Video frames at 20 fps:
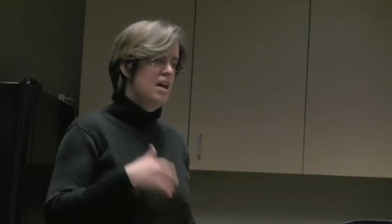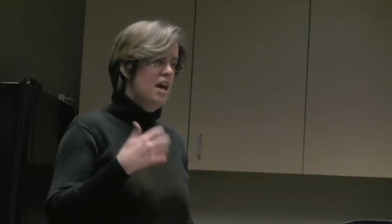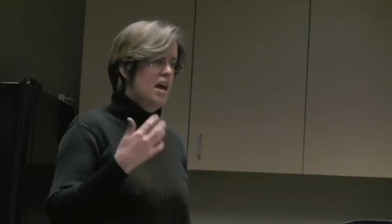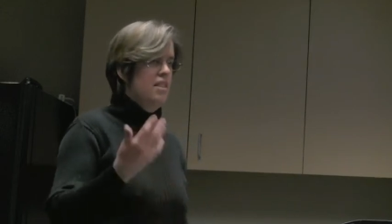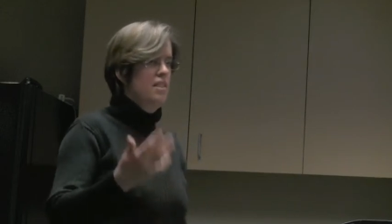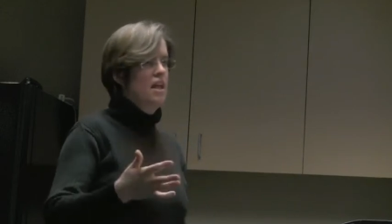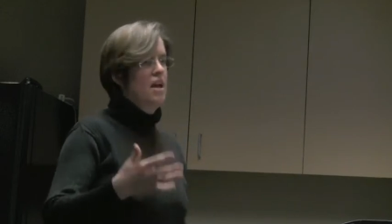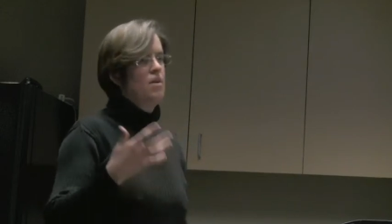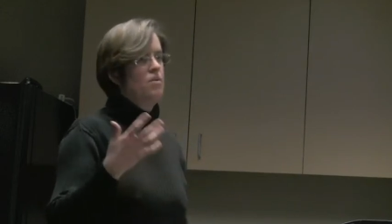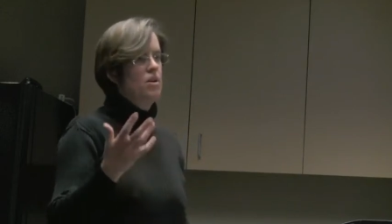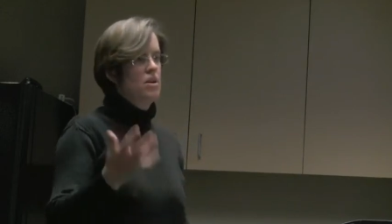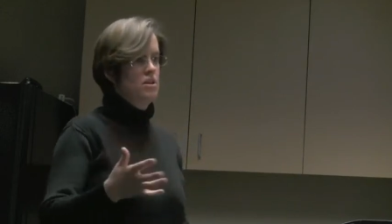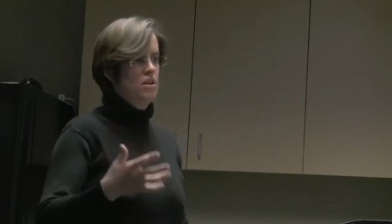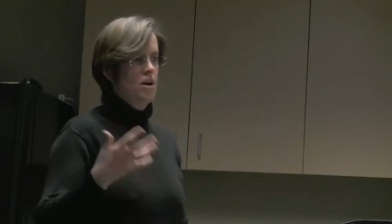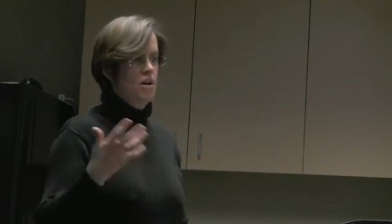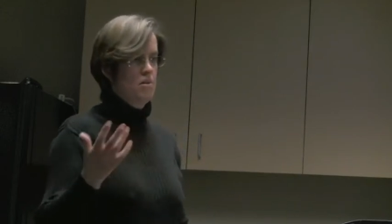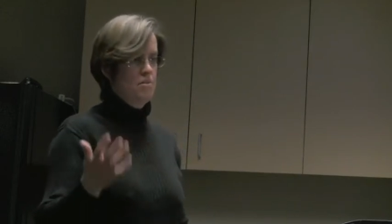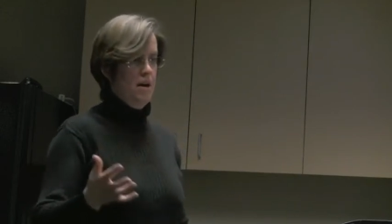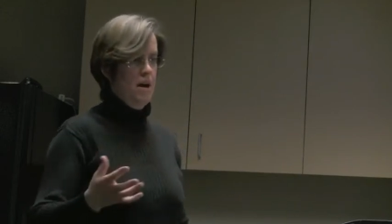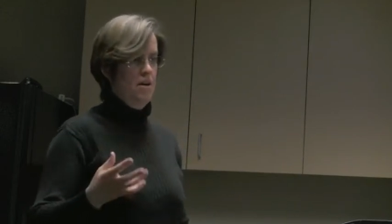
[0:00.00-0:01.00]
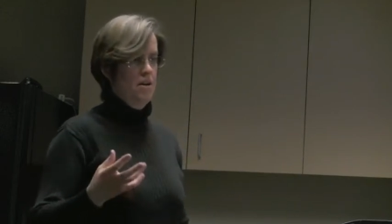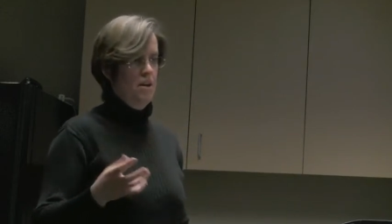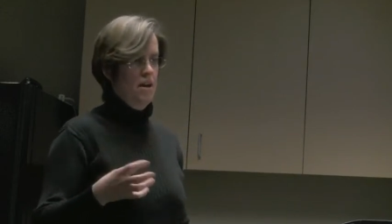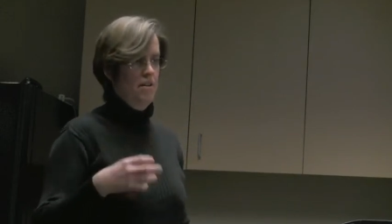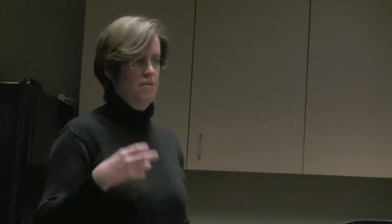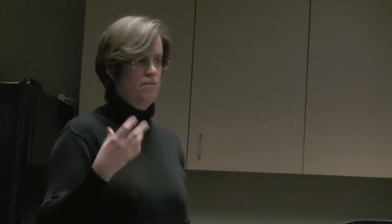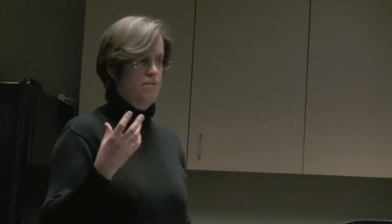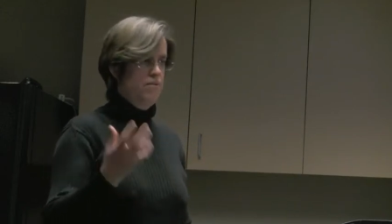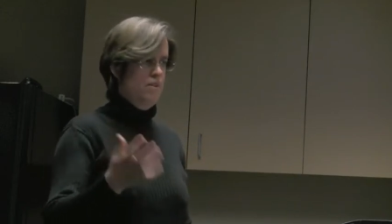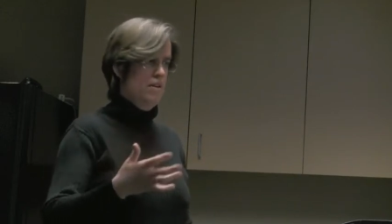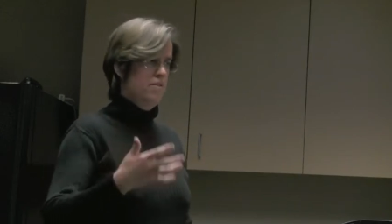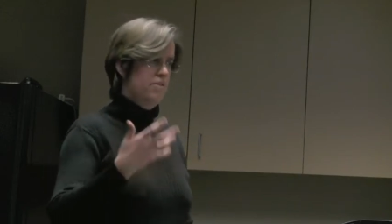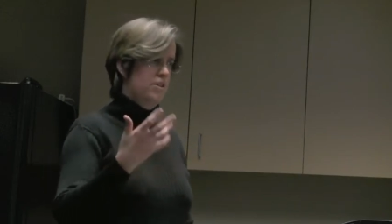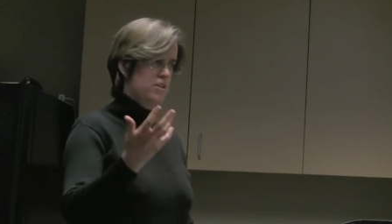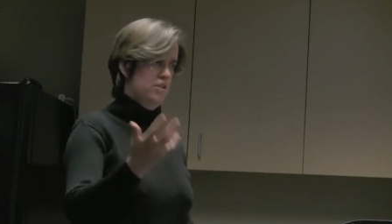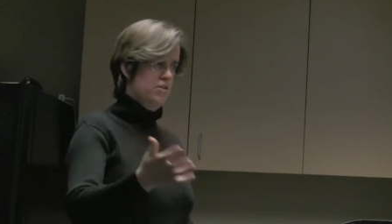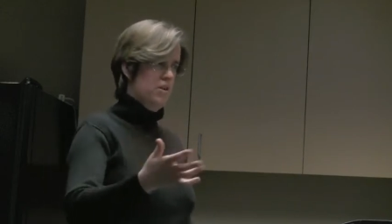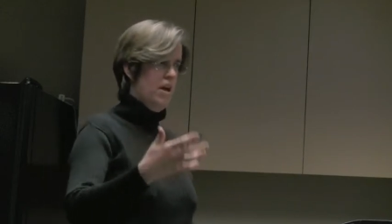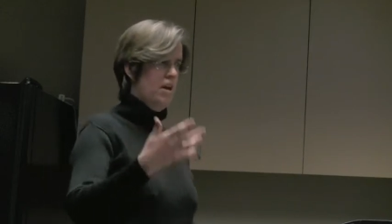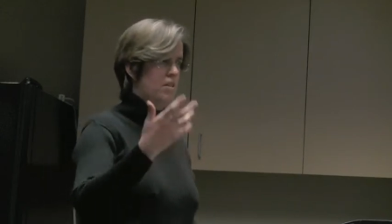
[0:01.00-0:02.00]
And then I want to talk about, if, if
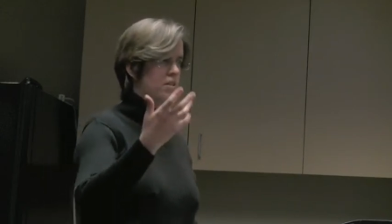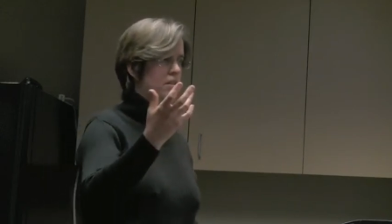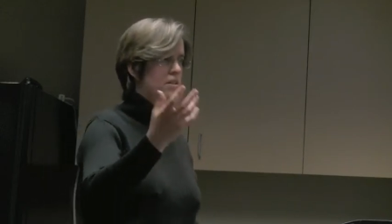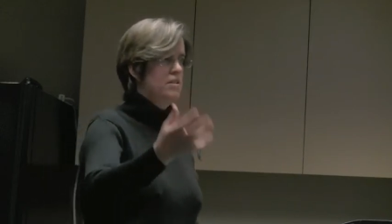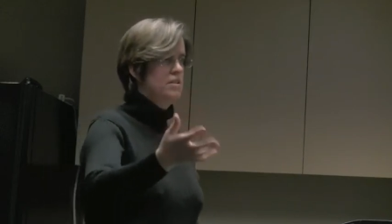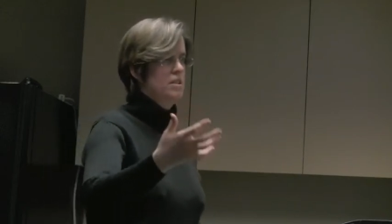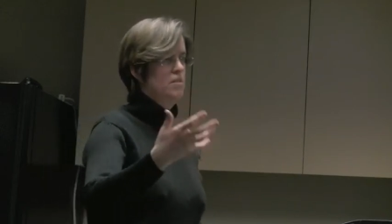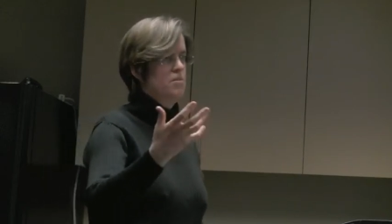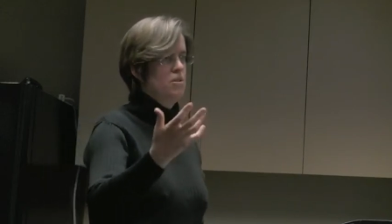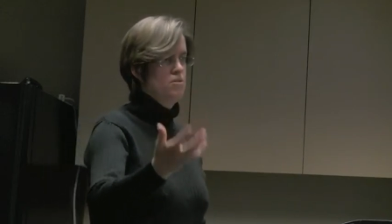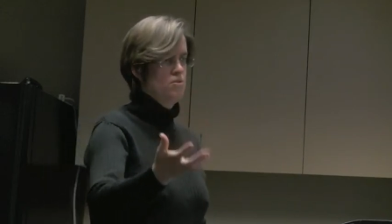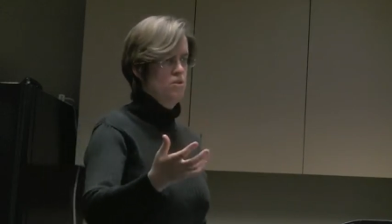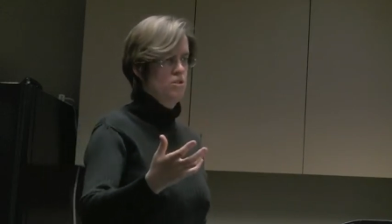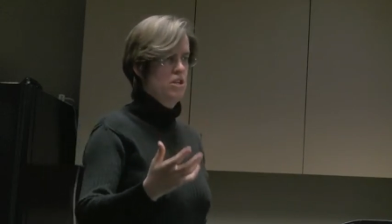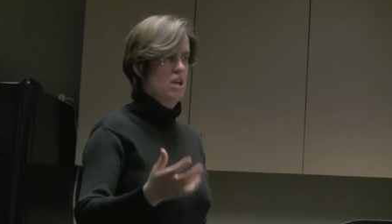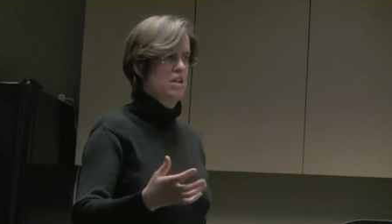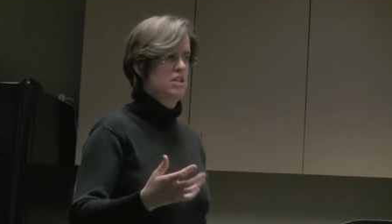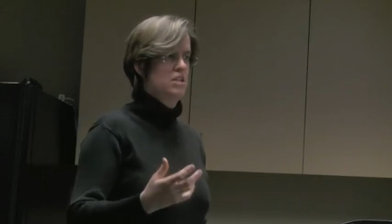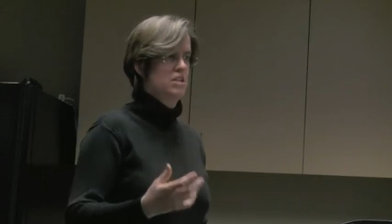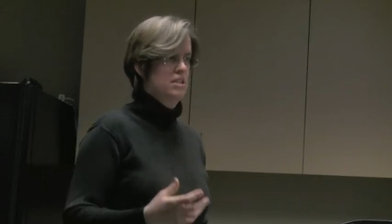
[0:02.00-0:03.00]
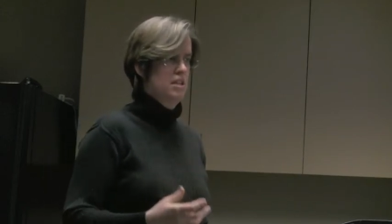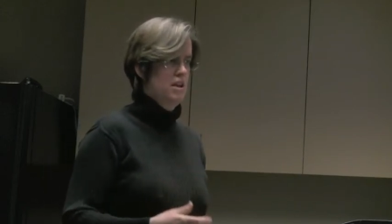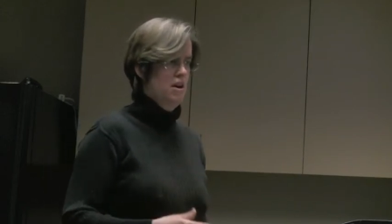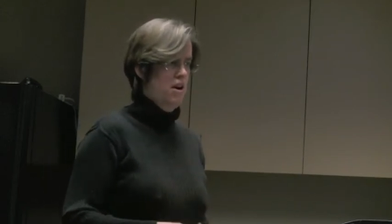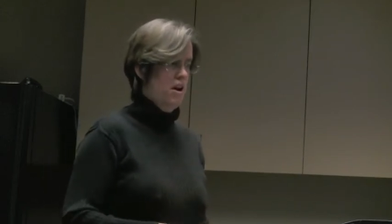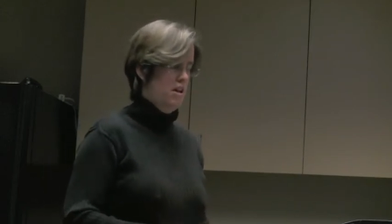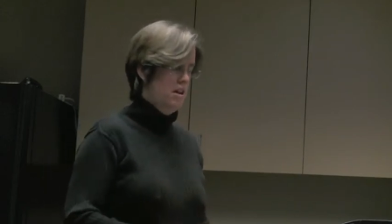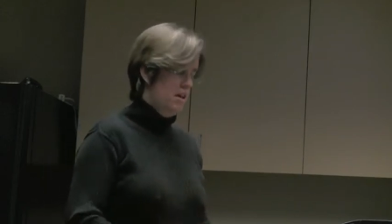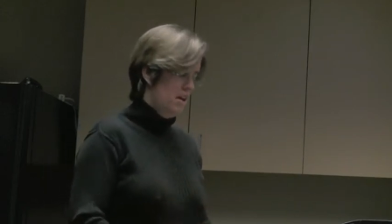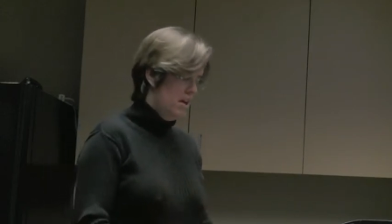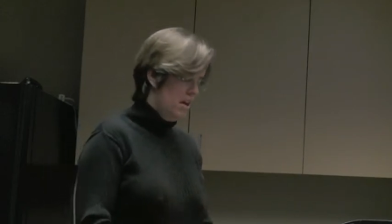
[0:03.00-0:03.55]
it's okay, some of the rule changes that I,